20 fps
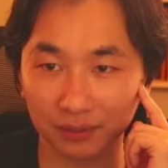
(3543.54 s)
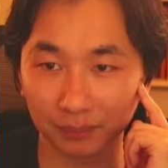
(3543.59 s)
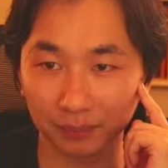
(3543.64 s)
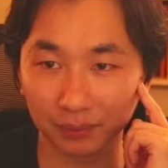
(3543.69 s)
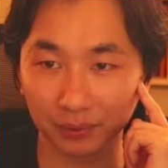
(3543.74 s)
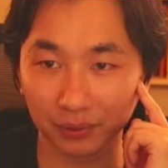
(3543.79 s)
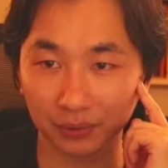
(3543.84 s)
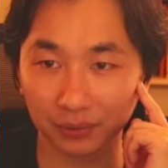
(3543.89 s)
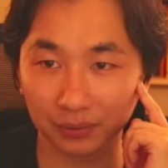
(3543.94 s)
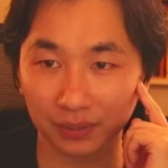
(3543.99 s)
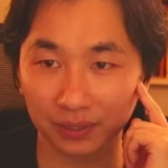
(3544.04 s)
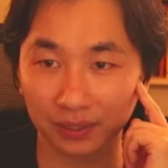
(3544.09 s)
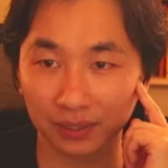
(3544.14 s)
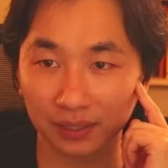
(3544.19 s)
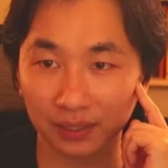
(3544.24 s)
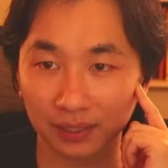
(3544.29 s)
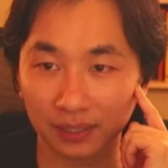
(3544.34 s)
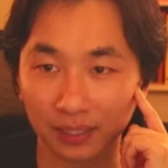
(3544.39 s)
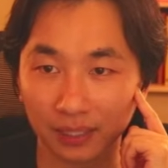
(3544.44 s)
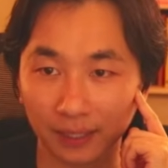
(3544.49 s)
Rebuke,
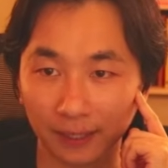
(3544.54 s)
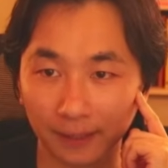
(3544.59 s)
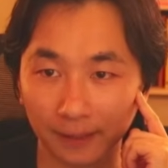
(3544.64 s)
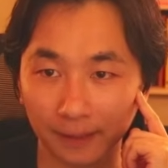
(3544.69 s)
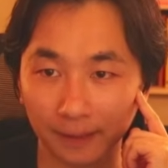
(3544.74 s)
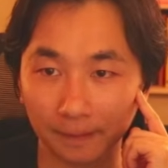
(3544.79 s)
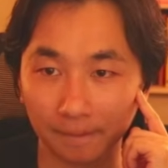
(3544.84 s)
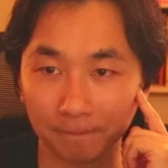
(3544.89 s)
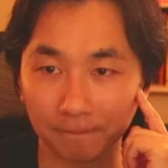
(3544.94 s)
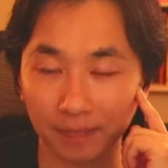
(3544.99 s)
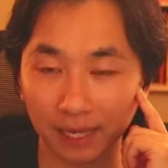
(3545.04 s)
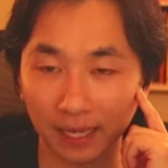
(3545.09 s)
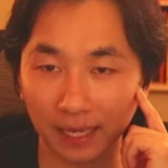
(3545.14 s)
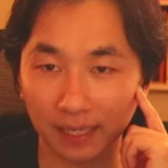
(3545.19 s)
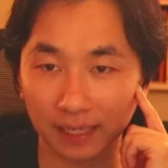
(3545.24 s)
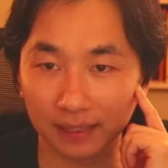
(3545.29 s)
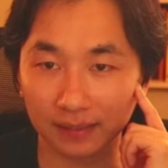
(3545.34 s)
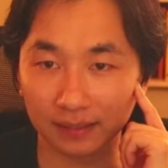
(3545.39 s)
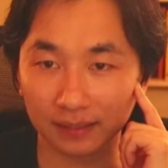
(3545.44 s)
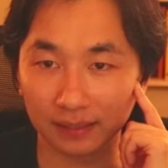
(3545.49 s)

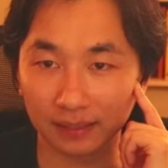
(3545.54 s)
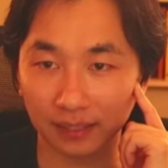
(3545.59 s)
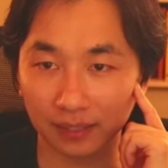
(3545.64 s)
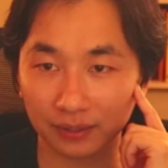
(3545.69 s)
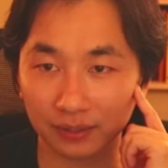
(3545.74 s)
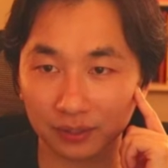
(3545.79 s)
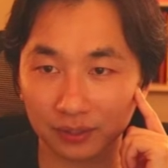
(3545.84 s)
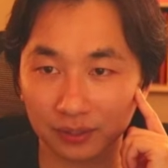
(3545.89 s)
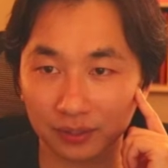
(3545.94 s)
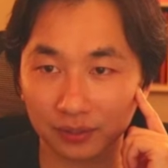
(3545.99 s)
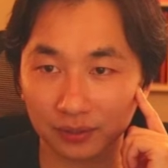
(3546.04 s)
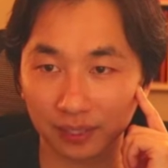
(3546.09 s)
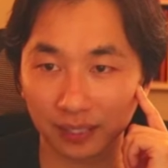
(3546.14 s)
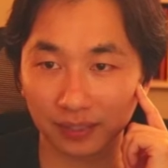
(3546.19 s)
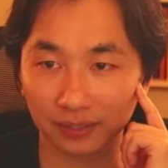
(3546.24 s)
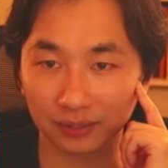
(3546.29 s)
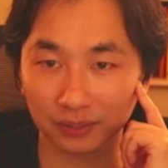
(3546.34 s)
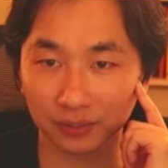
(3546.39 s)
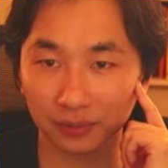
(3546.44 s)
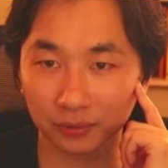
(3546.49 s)
and the other
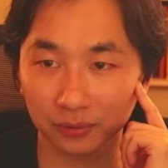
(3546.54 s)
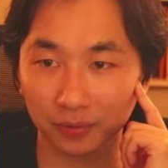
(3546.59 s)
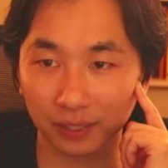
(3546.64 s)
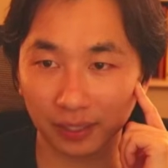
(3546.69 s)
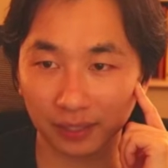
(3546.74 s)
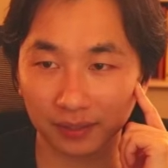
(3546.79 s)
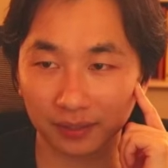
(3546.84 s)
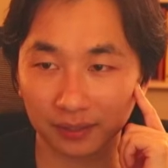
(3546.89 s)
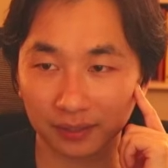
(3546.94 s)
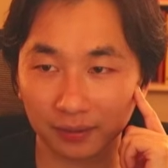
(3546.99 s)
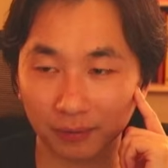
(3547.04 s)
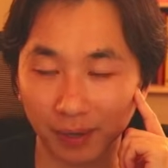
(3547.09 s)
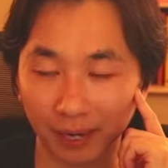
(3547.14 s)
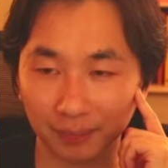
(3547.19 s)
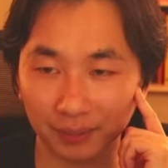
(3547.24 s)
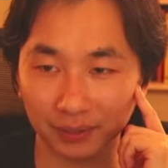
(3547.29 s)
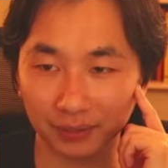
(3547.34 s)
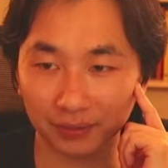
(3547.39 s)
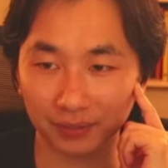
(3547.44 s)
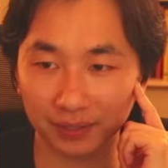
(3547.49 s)
two like
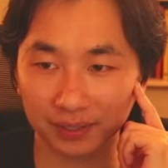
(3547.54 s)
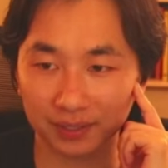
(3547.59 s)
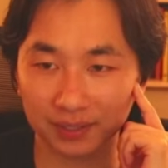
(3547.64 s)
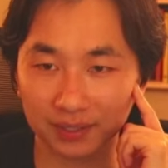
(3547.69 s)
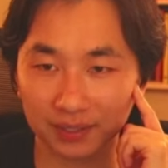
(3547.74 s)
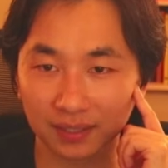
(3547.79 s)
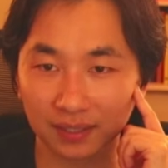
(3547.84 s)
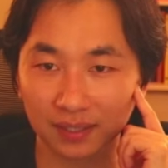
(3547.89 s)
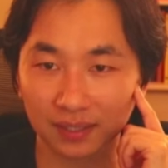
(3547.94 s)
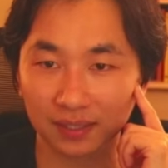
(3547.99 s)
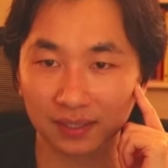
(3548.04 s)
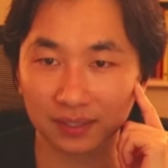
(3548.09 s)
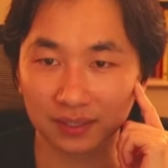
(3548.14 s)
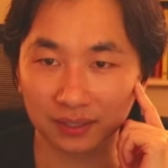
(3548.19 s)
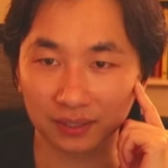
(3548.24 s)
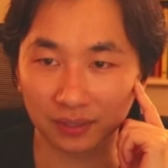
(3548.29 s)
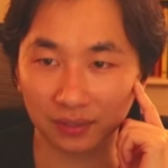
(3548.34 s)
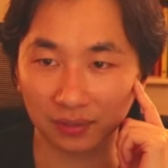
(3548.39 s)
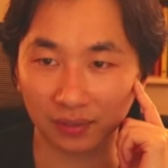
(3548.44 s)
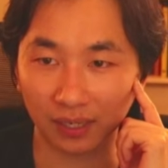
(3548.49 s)
crappy units.
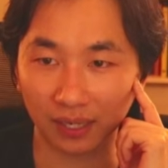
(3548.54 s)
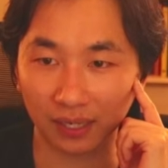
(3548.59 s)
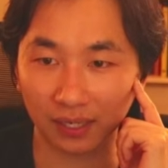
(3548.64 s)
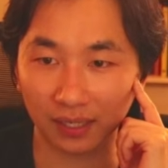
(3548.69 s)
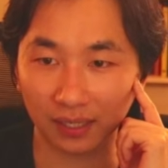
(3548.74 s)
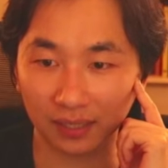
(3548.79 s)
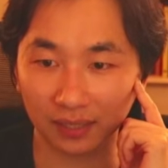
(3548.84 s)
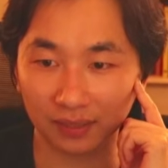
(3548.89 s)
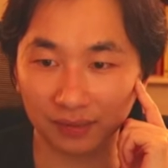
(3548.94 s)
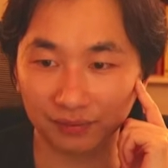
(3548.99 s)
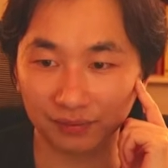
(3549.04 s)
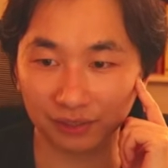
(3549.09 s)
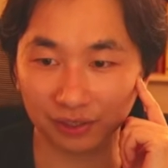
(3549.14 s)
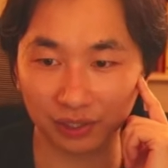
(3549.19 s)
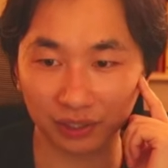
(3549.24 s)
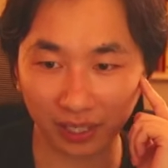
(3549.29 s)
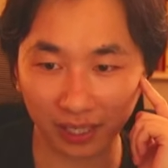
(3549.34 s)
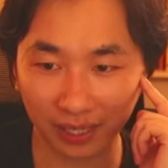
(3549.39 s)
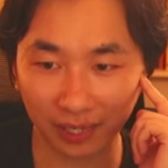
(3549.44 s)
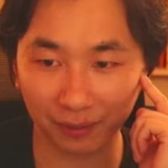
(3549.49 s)
So for
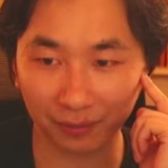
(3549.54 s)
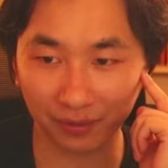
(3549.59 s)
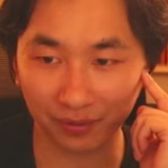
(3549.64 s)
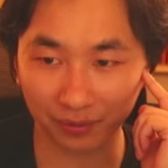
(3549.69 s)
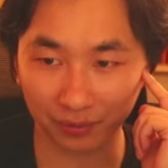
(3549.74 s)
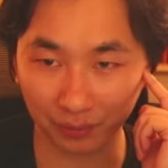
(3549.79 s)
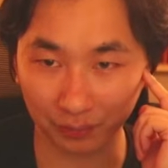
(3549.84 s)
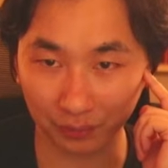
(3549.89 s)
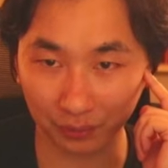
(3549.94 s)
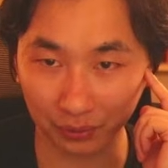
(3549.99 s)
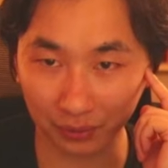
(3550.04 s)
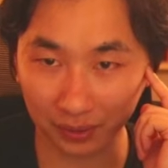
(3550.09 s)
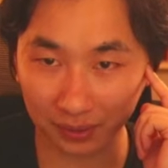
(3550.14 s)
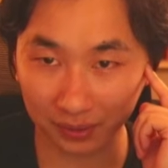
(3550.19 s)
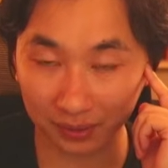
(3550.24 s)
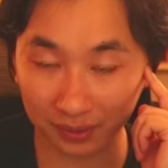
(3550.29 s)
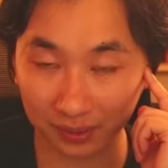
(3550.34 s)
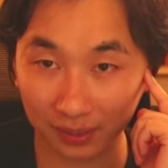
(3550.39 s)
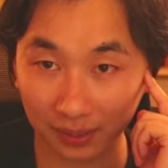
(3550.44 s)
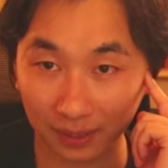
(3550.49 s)
sure I get rid of the Rebuke
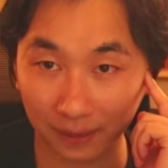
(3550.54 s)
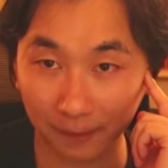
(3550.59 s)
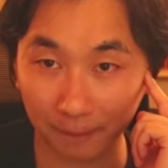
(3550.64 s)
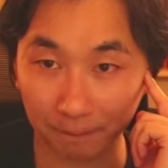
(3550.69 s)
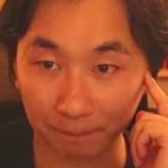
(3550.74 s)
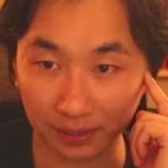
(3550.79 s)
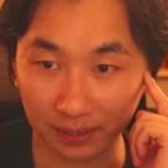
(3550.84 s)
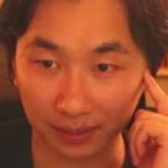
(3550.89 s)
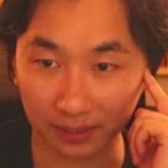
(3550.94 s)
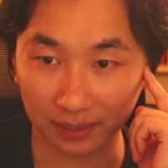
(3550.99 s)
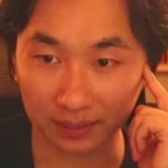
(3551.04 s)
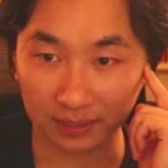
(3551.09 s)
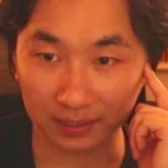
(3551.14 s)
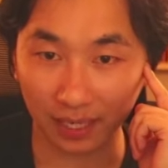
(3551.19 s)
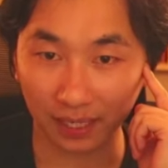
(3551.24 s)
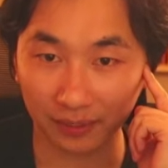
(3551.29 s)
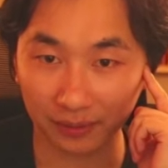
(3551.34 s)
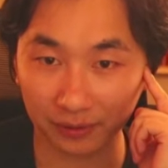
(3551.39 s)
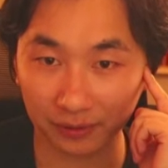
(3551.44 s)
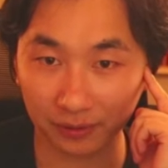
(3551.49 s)
because
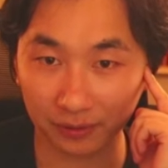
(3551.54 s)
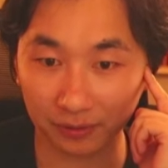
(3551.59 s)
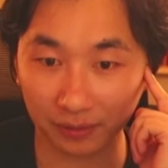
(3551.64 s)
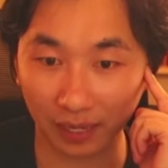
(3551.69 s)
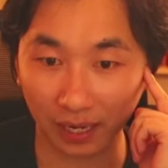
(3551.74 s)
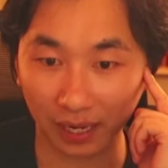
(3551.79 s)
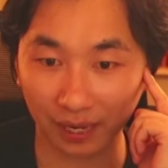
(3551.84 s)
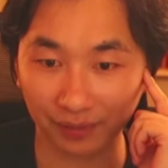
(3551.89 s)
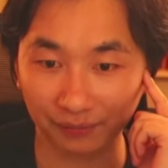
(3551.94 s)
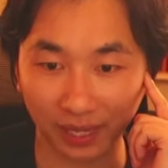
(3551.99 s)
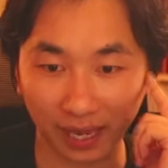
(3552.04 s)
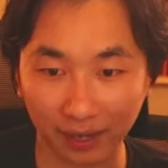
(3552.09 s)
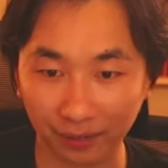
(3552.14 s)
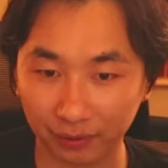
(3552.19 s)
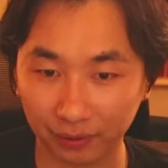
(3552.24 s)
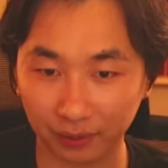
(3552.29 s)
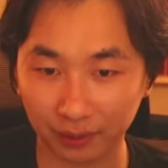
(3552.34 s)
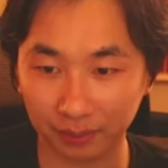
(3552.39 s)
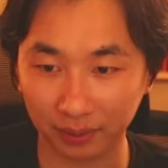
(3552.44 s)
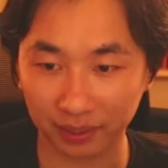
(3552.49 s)
I know I have
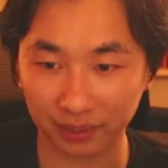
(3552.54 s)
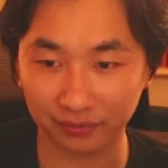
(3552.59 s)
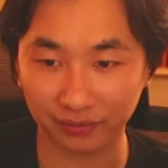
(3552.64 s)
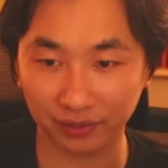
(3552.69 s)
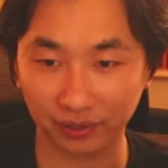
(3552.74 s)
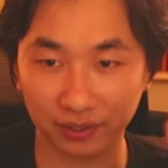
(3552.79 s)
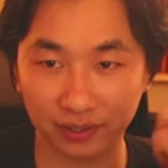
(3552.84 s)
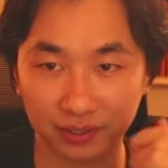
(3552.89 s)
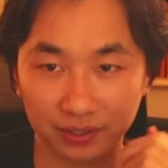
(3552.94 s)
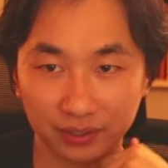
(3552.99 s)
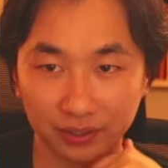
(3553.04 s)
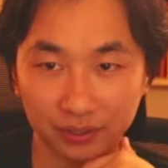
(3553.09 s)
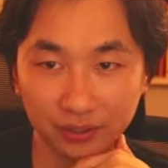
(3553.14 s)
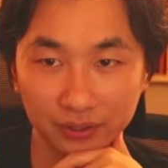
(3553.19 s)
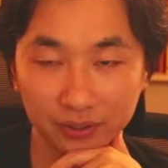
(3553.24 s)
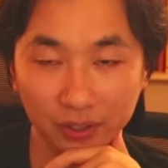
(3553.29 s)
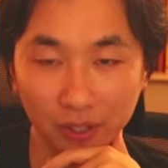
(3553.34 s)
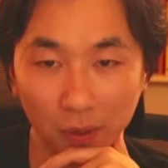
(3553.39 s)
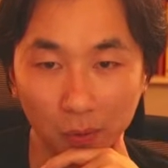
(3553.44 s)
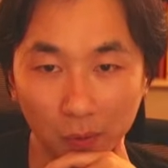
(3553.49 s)
Catagrin Punch First. There's
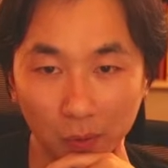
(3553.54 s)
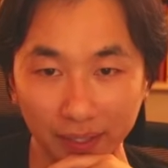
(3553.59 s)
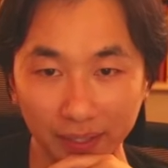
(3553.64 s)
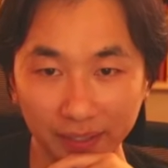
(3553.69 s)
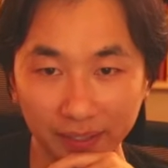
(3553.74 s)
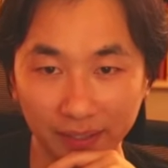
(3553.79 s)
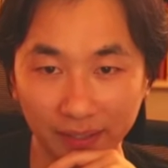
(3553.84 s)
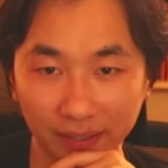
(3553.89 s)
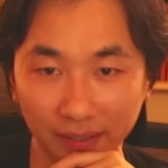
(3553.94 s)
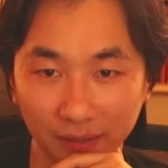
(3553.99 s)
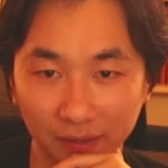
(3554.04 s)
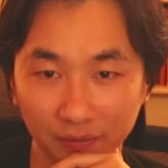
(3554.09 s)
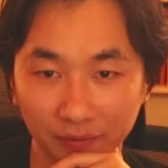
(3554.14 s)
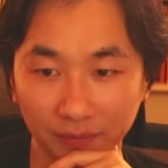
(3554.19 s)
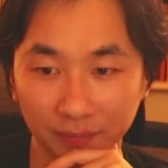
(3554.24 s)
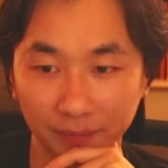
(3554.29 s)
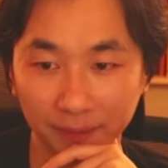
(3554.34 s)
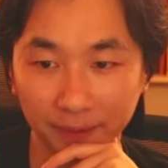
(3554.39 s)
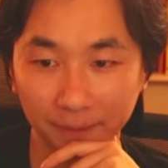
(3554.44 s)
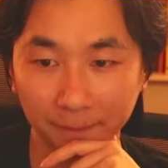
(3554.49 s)
no way they can get
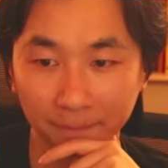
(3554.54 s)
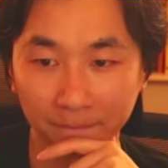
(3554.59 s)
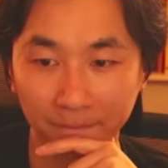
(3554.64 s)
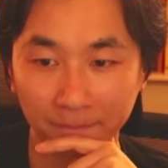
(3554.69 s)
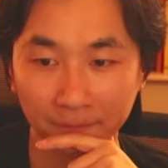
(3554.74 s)
over me.